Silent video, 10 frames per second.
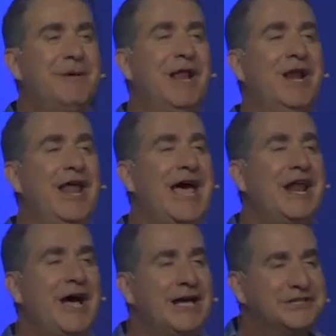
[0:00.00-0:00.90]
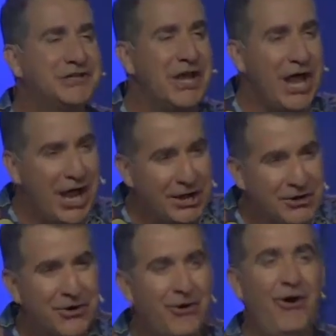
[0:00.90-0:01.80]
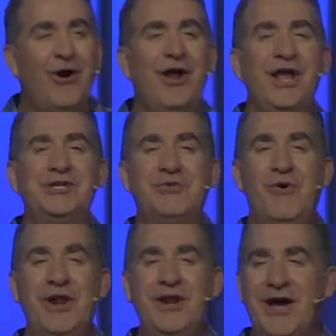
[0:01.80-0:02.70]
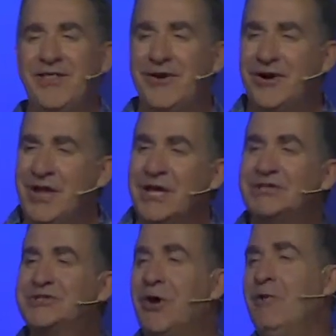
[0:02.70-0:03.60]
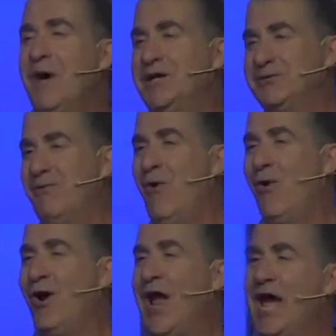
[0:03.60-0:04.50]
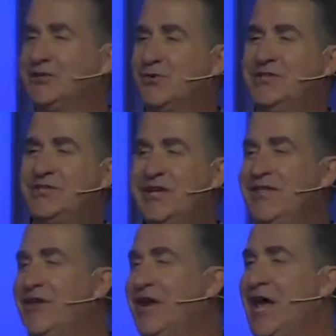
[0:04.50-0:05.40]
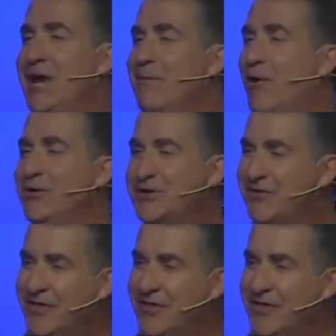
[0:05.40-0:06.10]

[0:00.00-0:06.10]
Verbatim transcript: but let us encourage one another so much more as we see the day approaching.